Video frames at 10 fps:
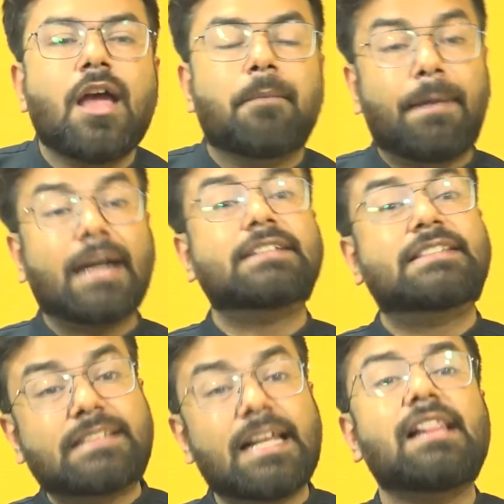But
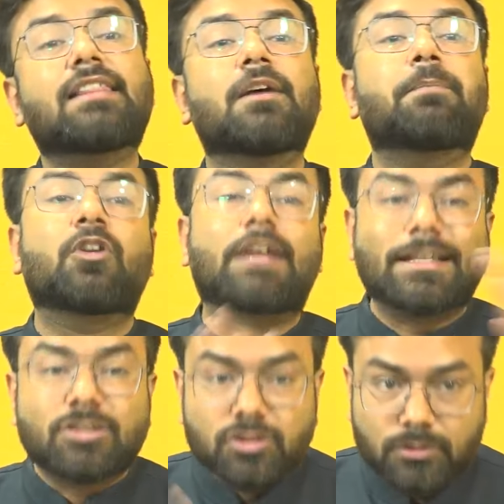still the
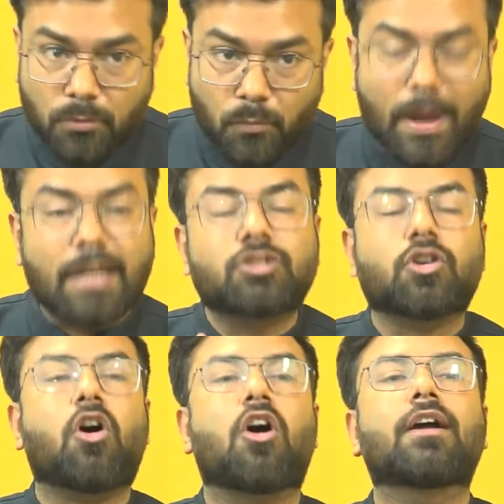protest went
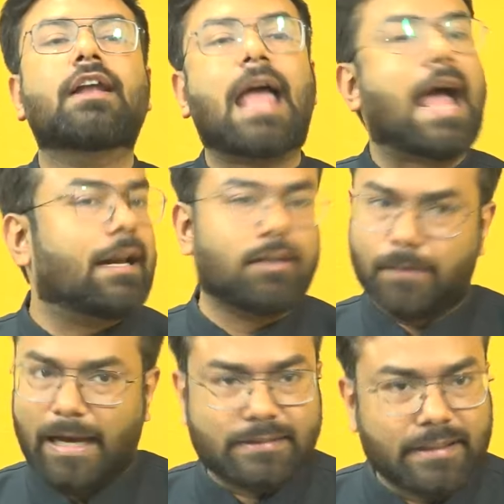on and
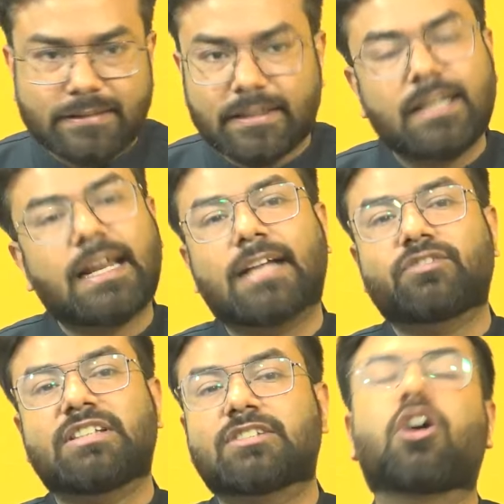as a result, as
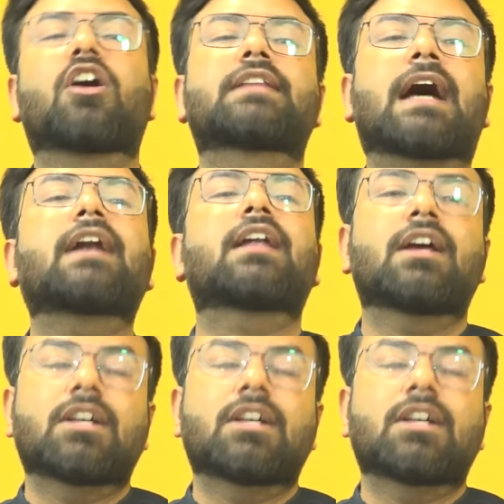we saw that,